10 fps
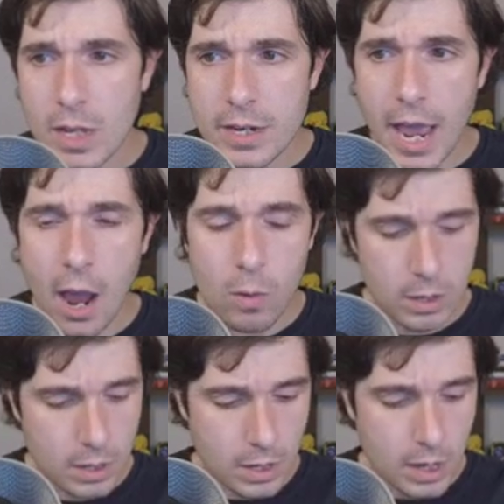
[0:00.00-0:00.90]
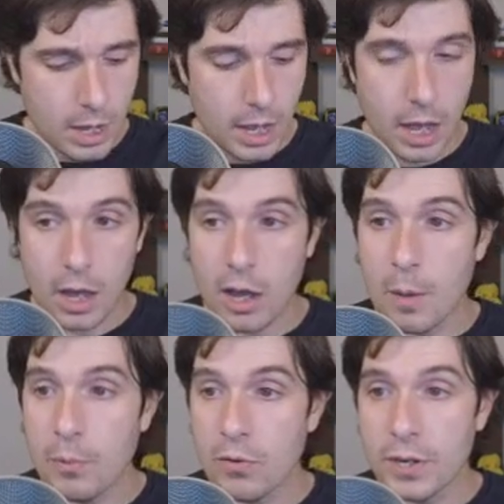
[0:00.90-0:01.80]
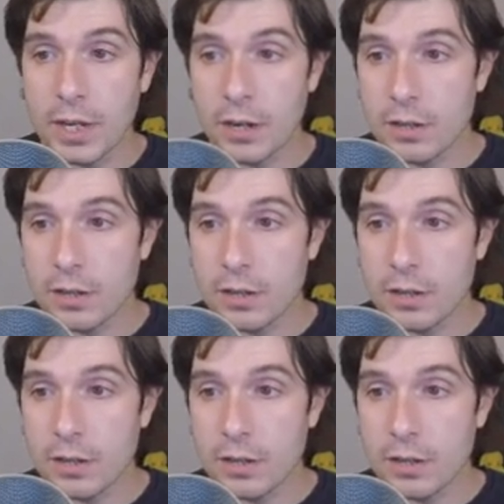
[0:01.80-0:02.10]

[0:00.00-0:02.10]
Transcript: Now, uh, up over here,